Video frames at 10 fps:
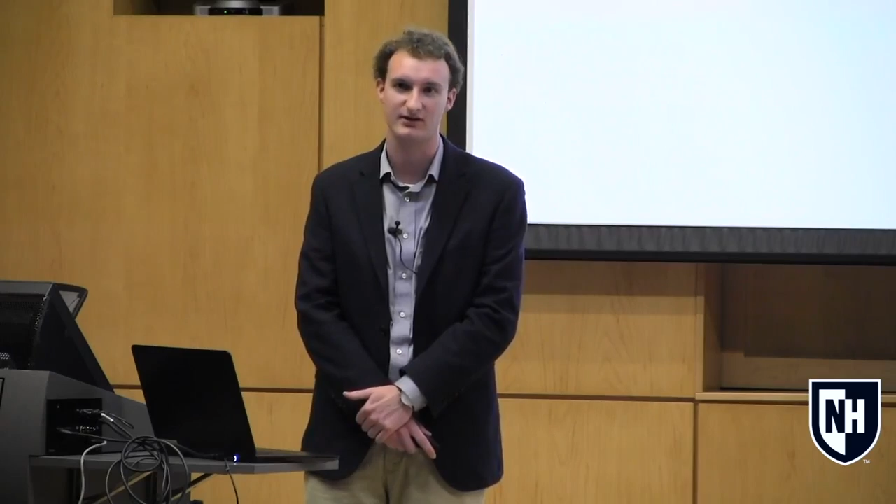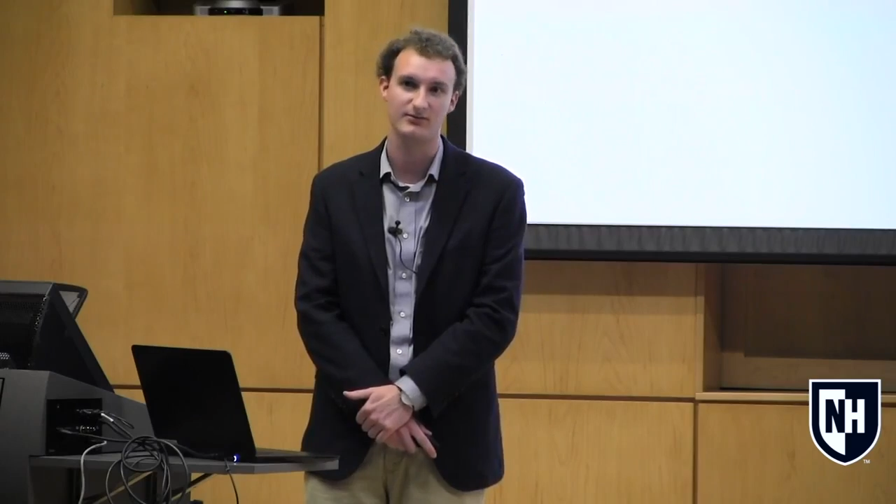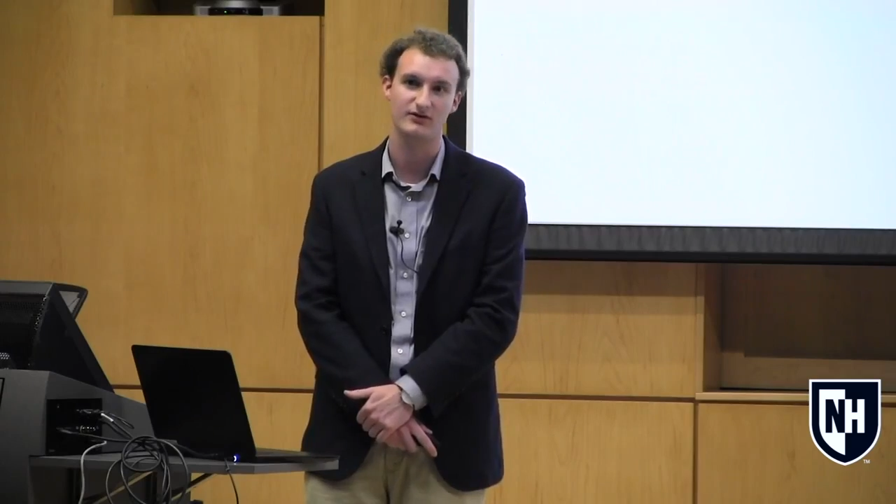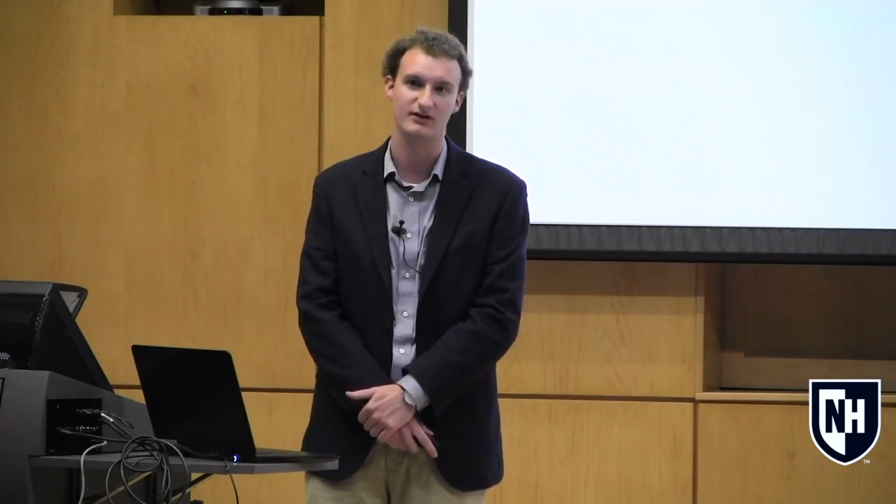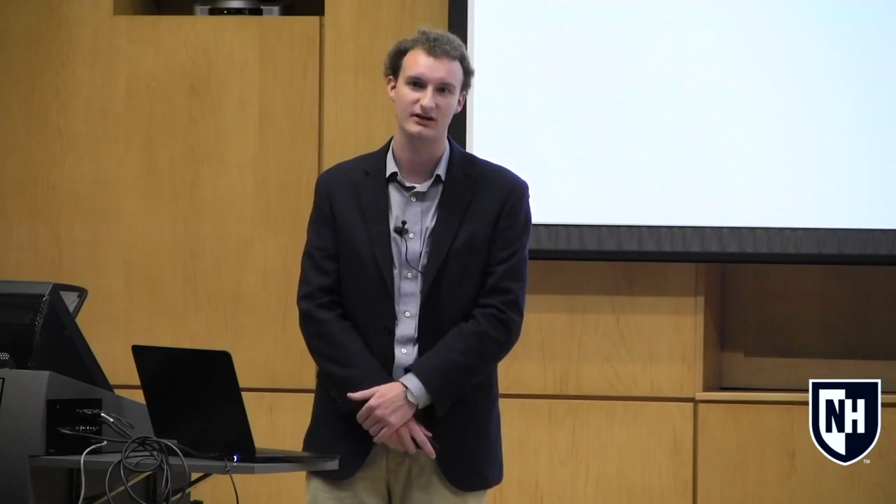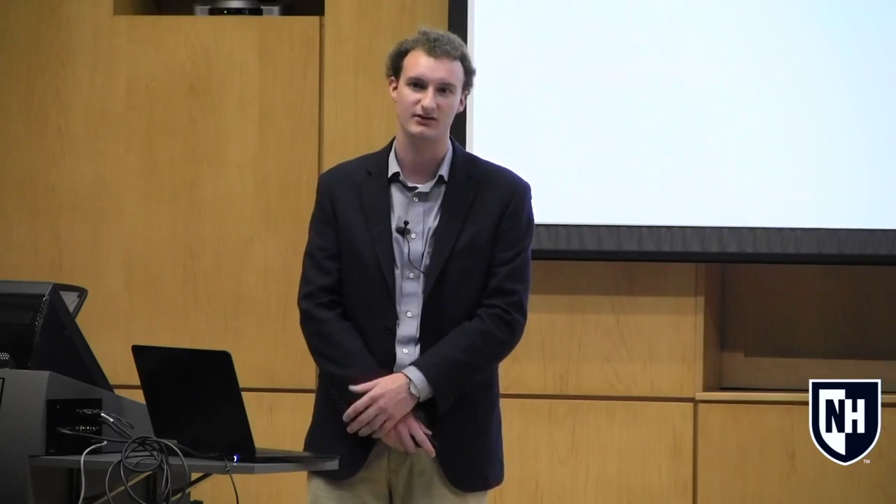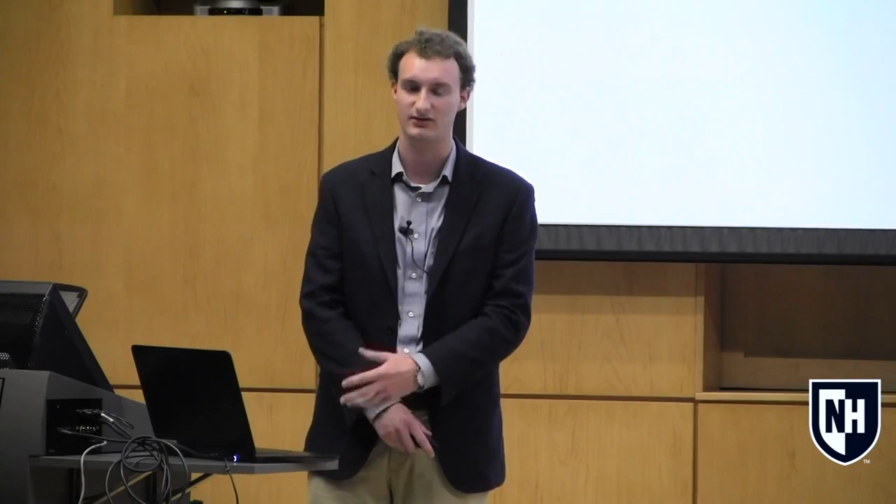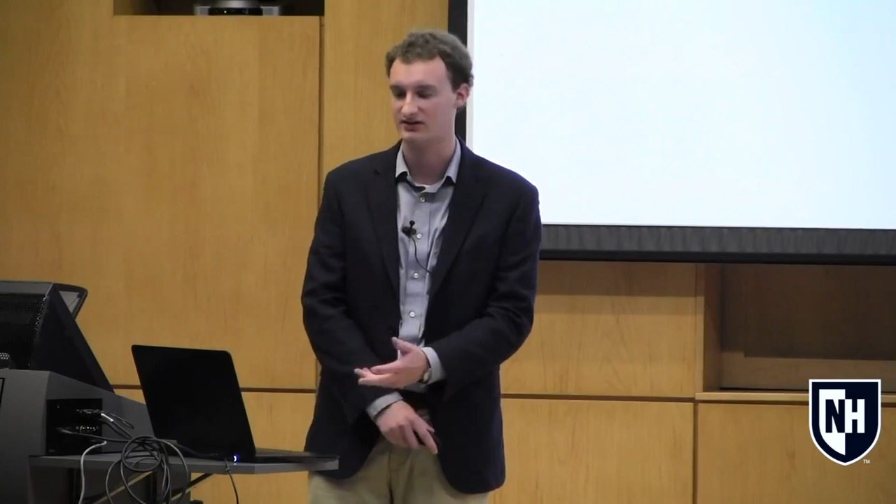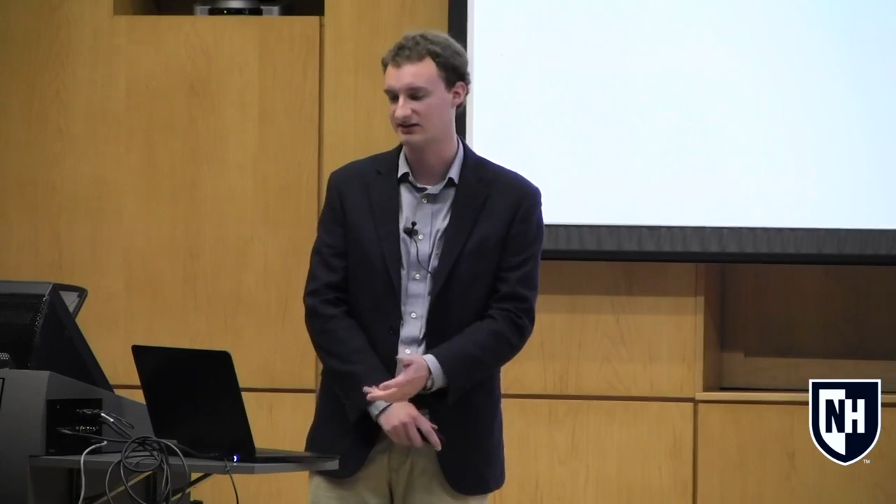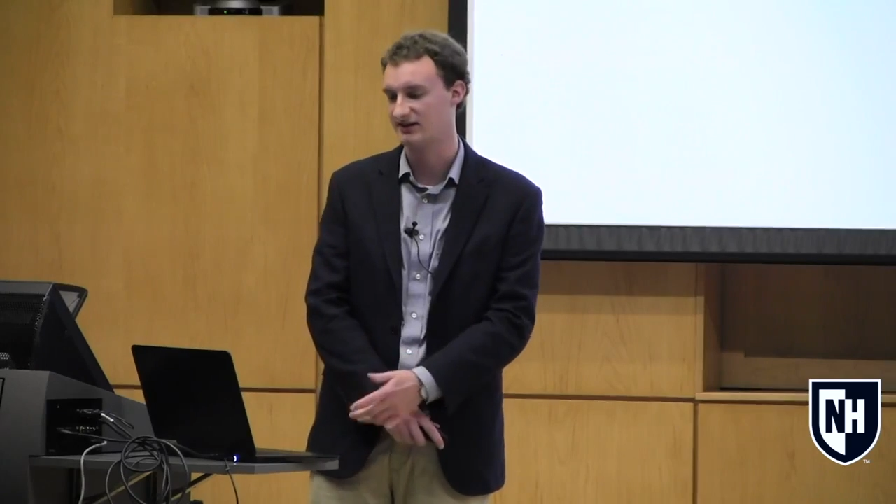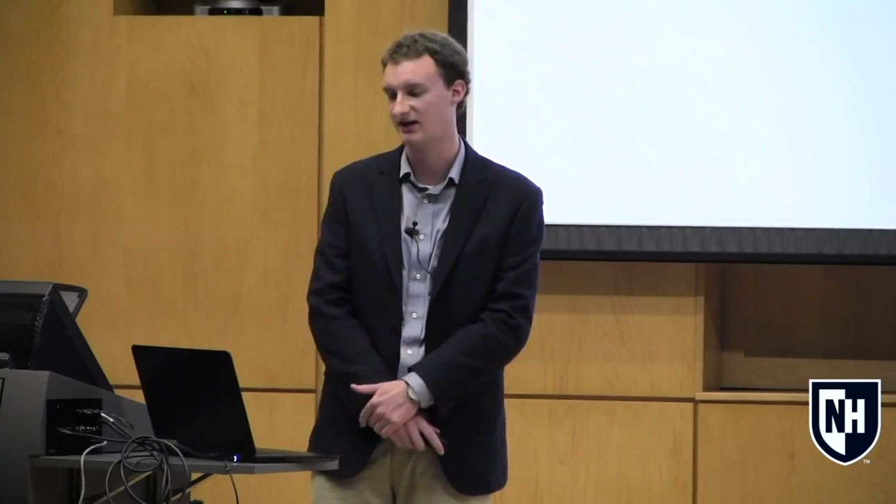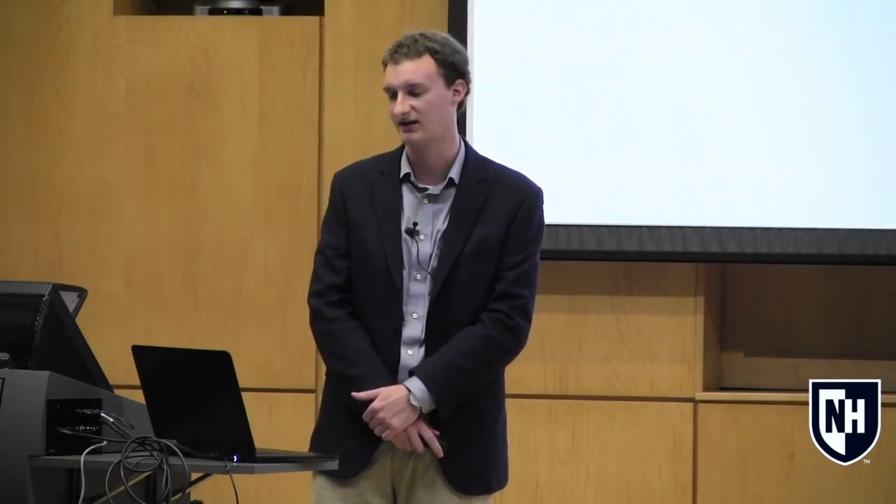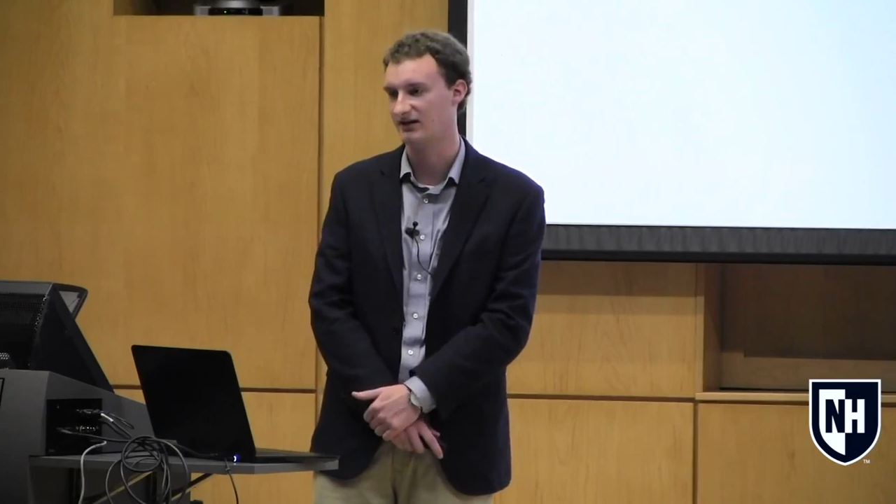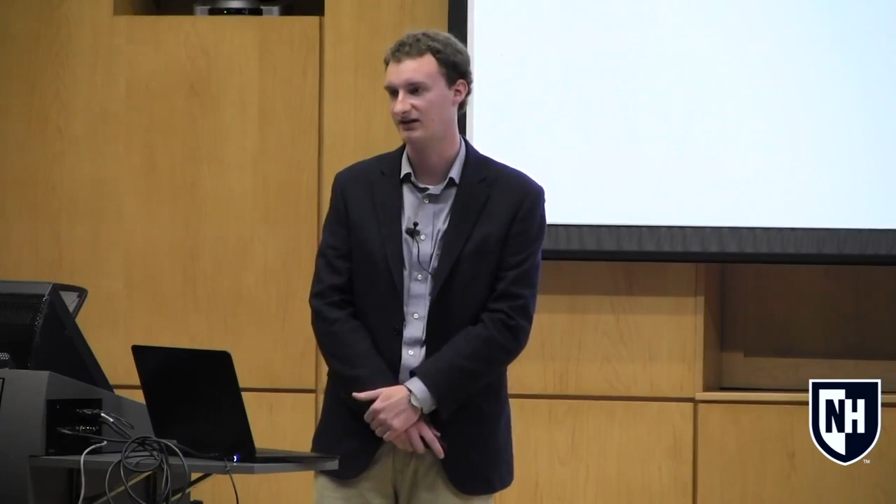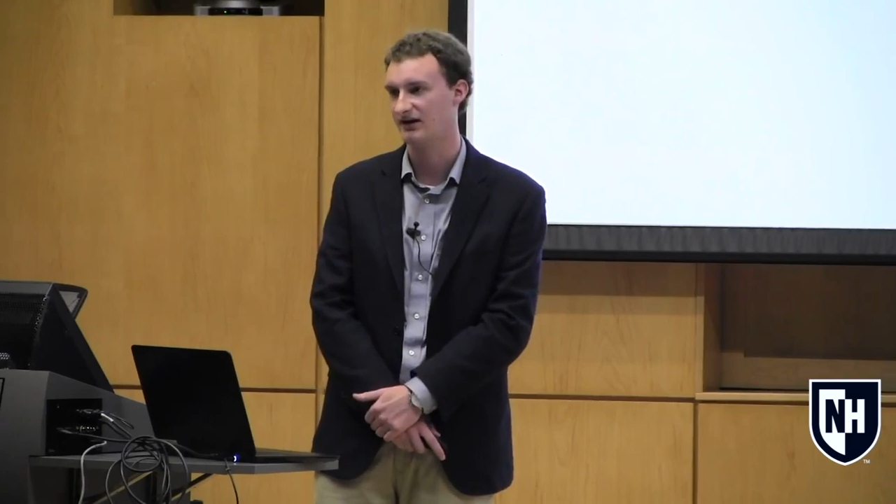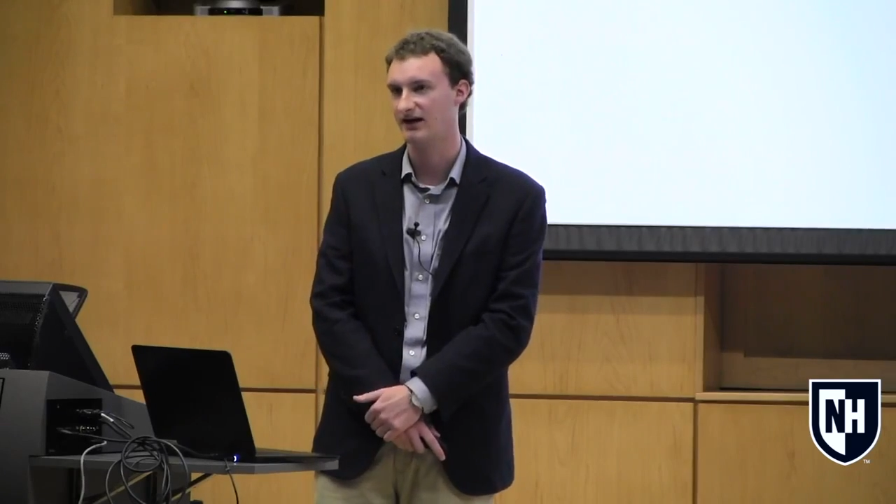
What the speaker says: on the community or society,